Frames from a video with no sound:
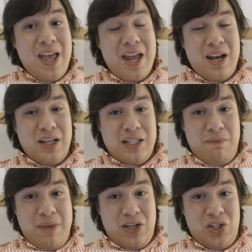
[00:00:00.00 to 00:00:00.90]
And not
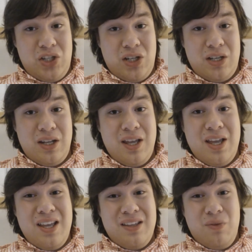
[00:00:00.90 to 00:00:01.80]
to mention,
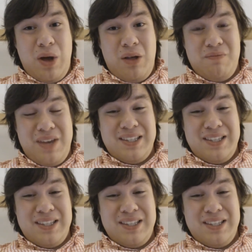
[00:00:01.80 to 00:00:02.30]
well,